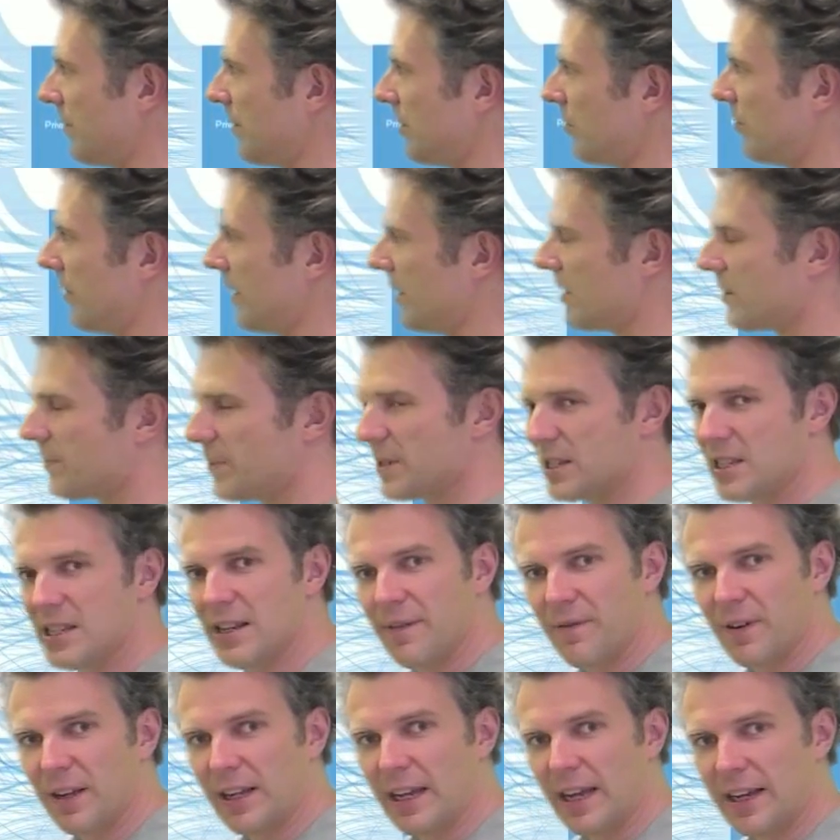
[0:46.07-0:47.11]
between
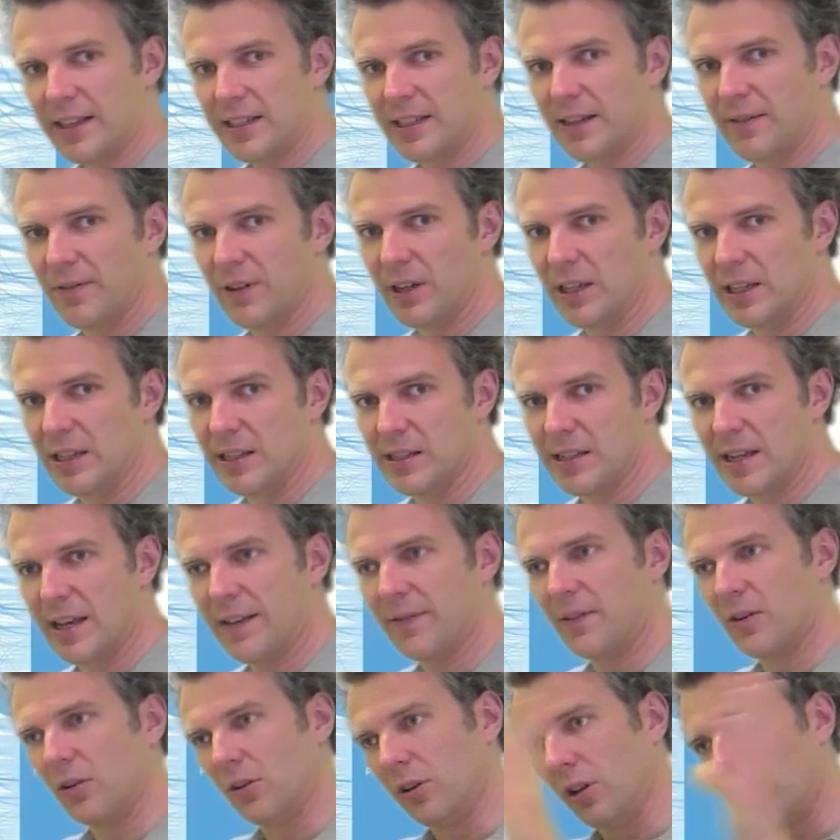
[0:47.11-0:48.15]
specific activities
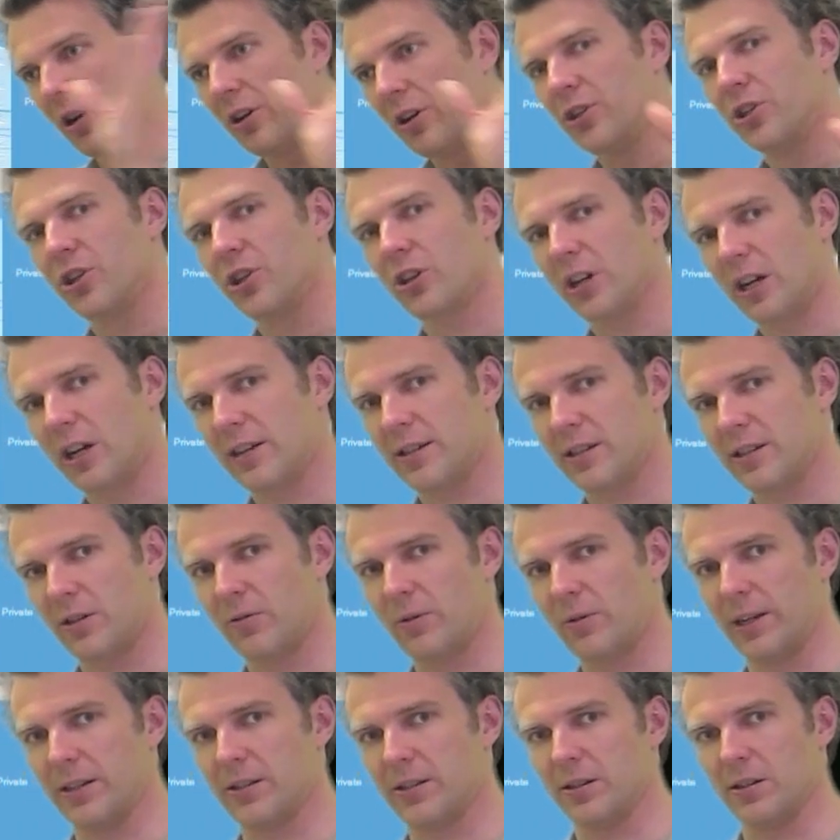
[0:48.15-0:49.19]
and their larger
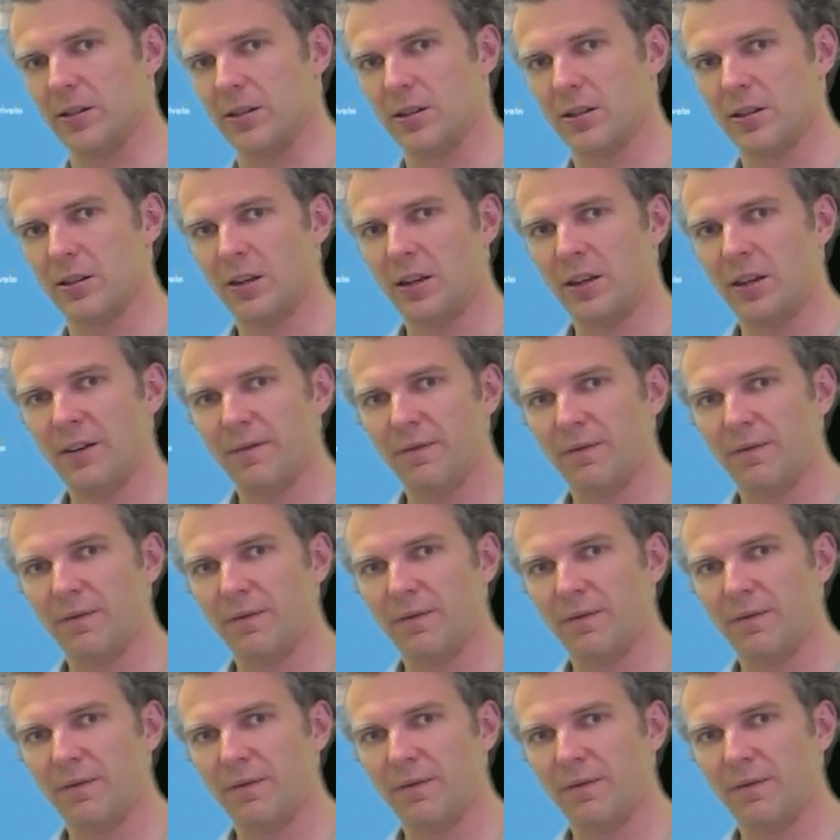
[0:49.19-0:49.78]
consequences